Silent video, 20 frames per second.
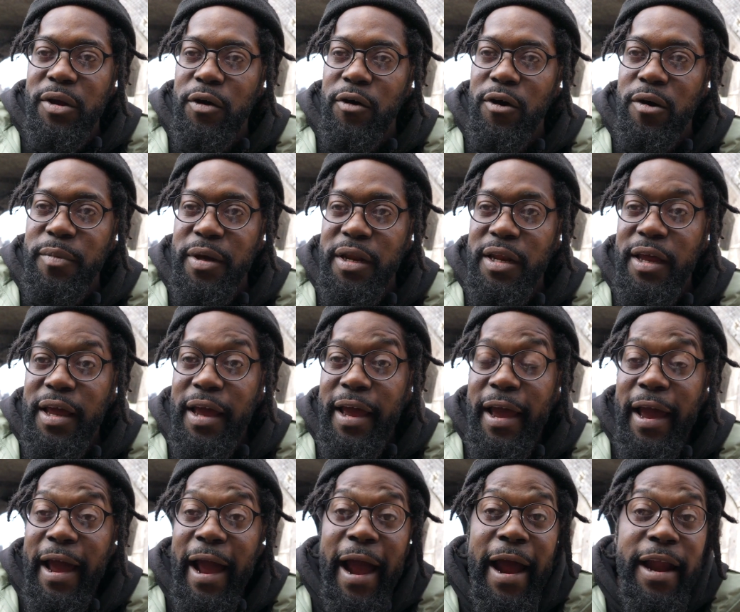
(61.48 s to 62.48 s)
Corbyn.
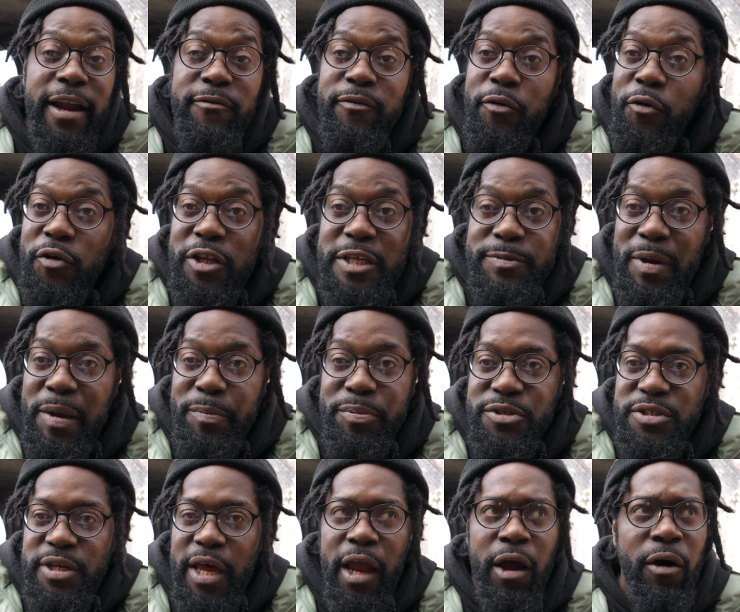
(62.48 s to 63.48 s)
And for all these
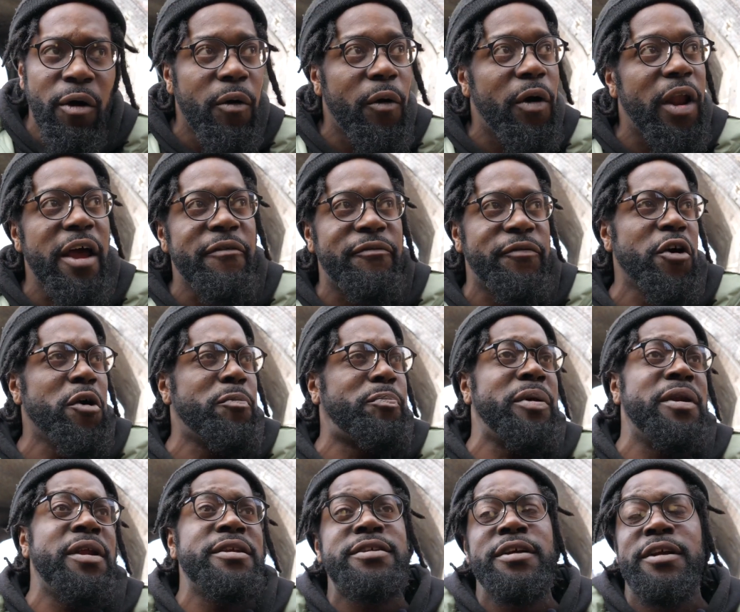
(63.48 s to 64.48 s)
people saying, oh, well, I feel
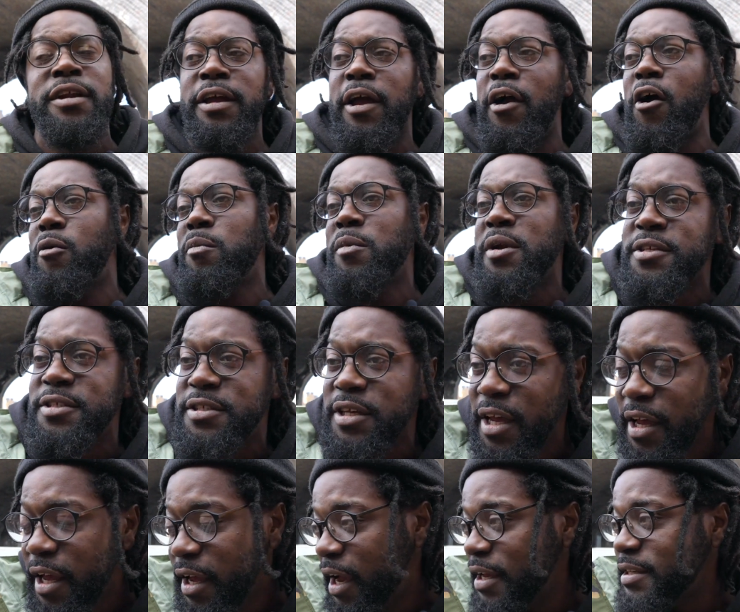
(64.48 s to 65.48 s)
politically homeless
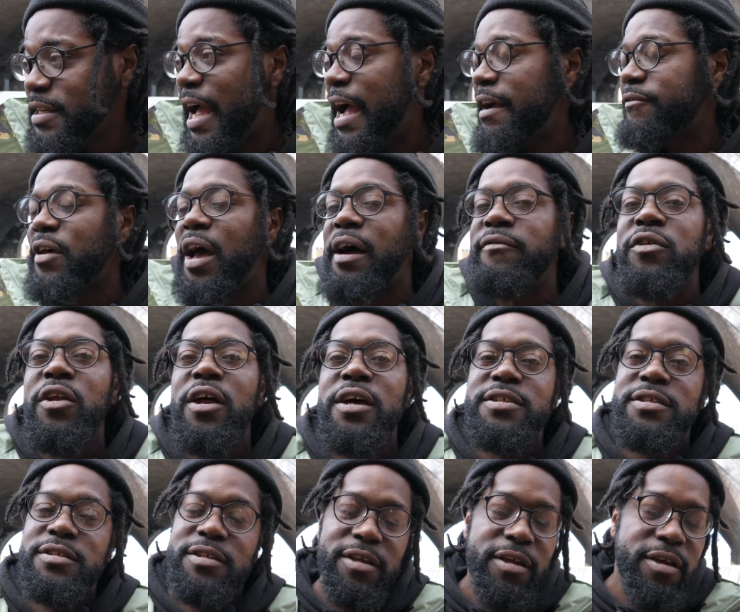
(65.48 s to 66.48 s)
because I've
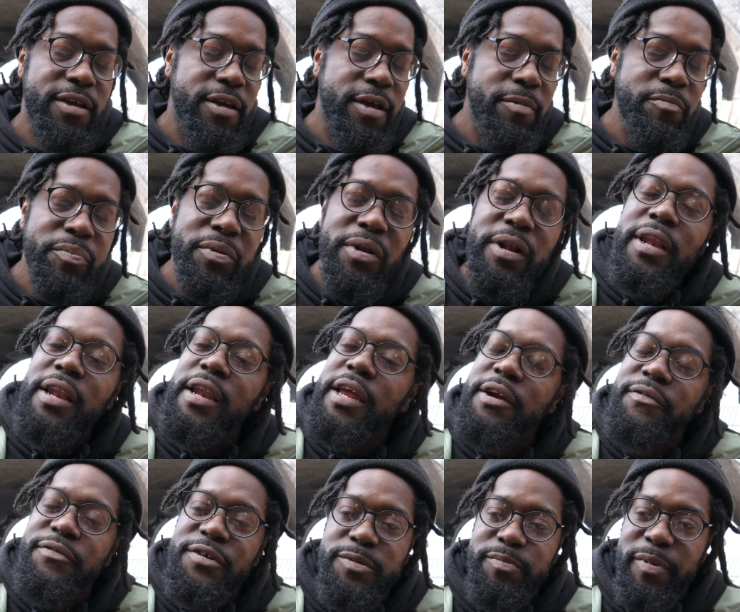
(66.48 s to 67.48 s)
lost
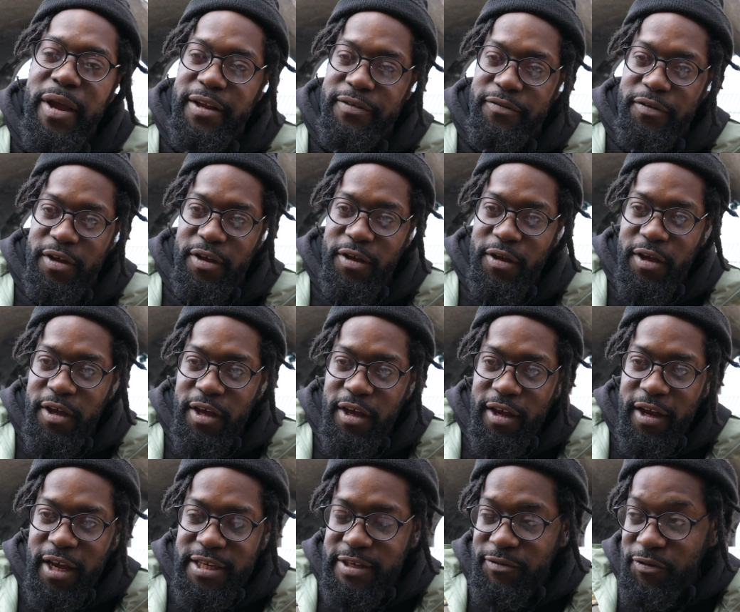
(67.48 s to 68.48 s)
complete respect for you.
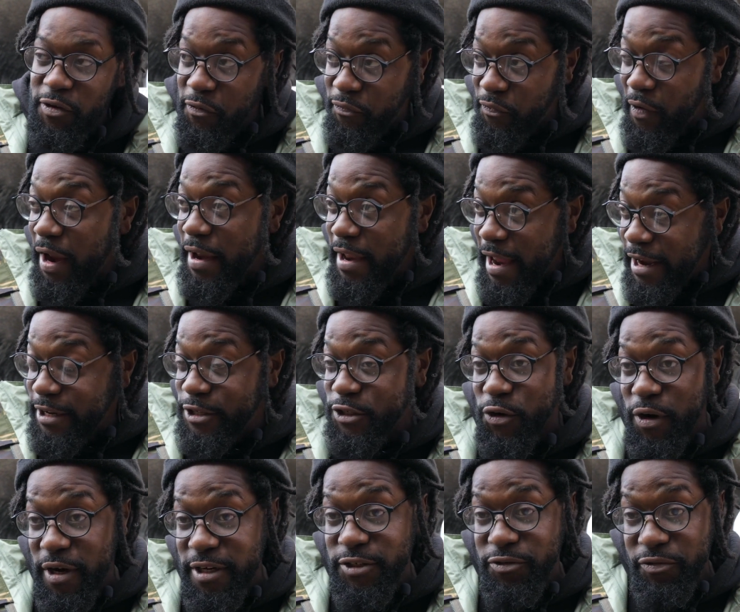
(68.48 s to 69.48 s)
Because if you find that
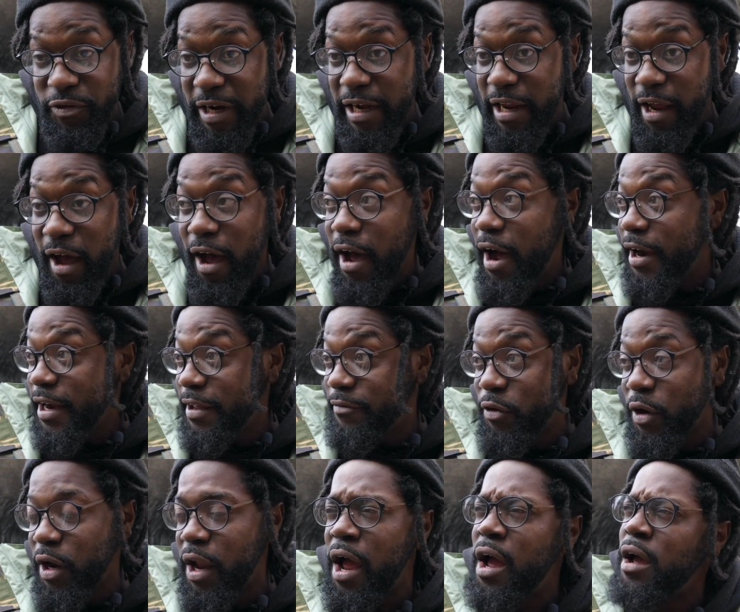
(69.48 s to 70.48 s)
choice really hard, if
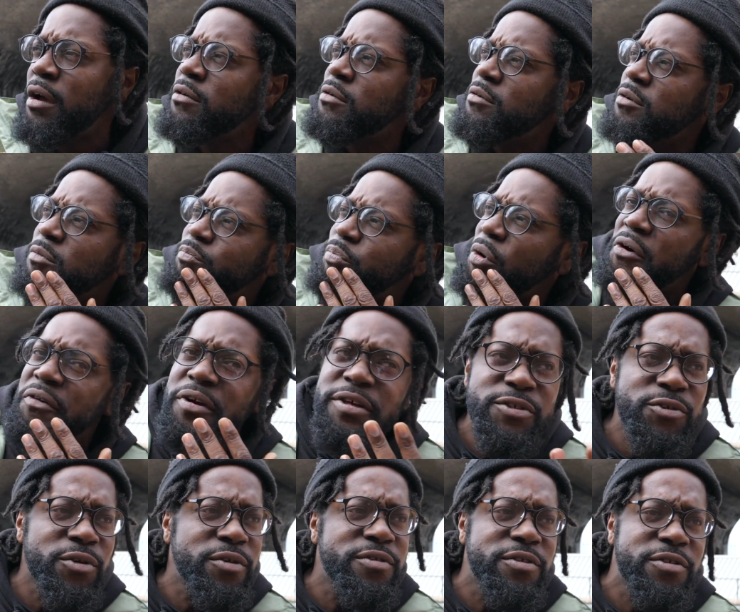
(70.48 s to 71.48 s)
you're like, oh,
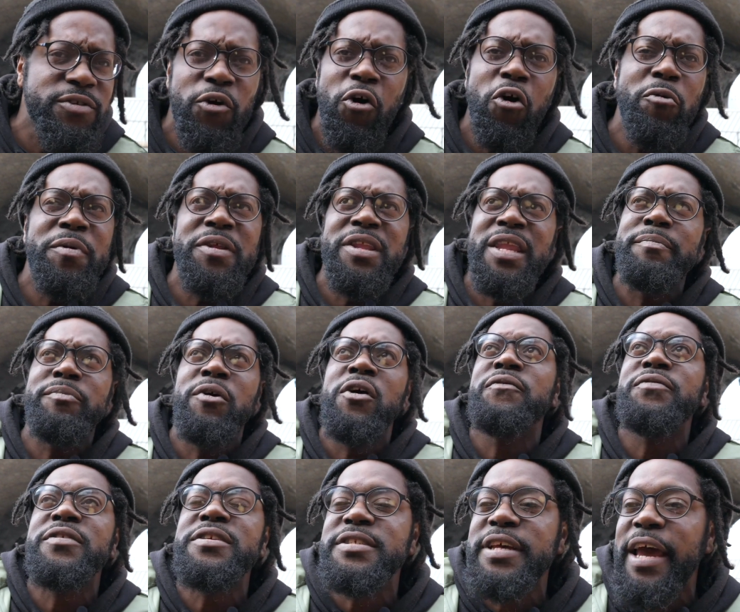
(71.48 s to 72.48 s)
Boris or Corbyn, they're
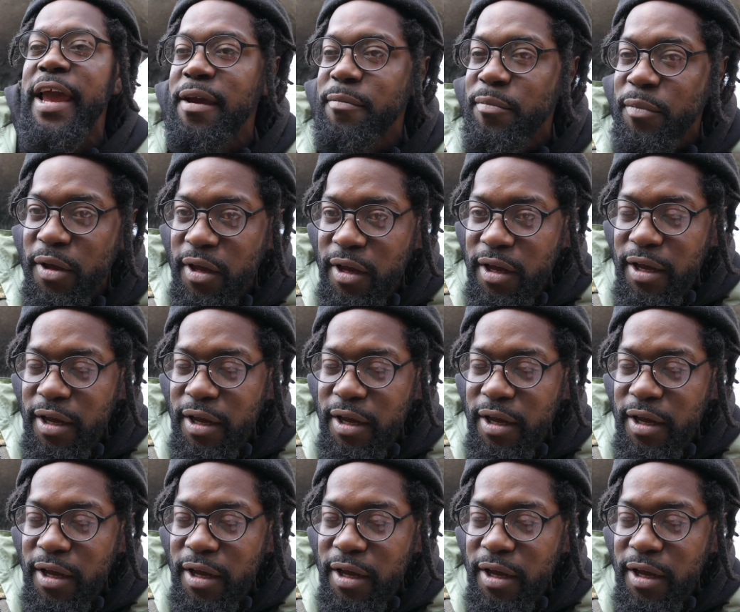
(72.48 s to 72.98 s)
both the same,